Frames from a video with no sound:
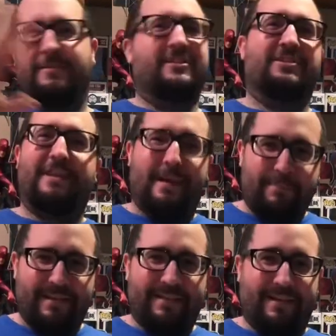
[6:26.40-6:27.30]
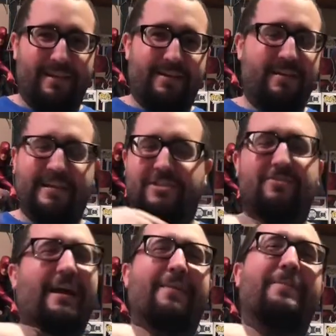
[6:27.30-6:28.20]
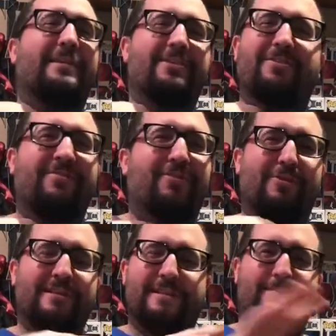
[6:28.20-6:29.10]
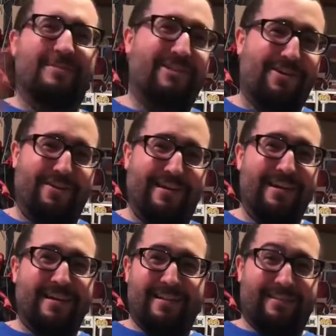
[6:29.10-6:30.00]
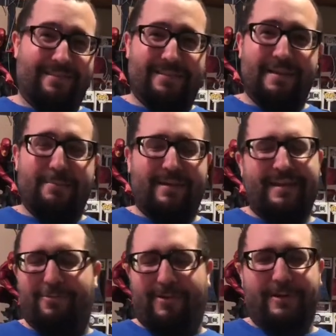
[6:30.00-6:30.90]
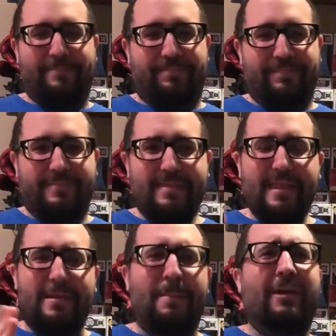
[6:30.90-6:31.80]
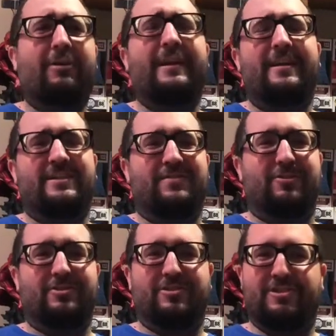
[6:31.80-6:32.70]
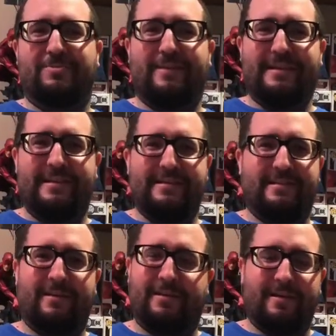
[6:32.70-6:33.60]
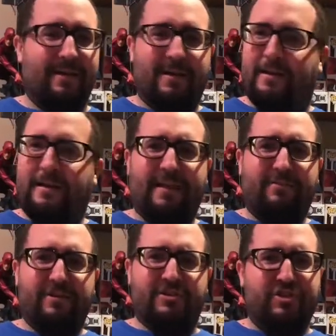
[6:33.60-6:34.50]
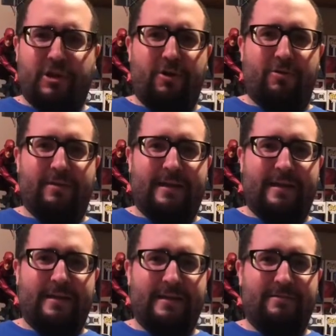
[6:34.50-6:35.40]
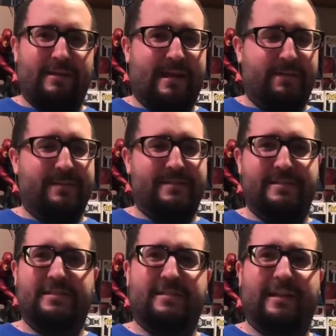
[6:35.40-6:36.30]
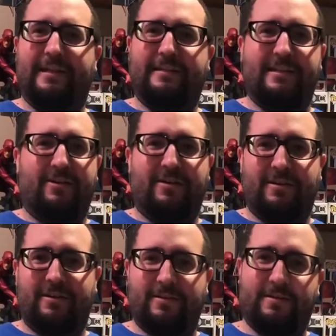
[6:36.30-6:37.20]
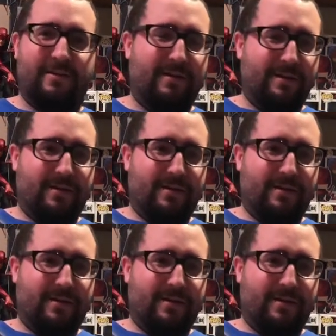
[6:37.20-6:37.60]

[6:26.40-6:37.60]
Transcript: Just, you can't beat that. That scrappy little voice, I'm sorry. But either way. Michael Keaton as Vulture just plays an average Joe that he had a business collecting all the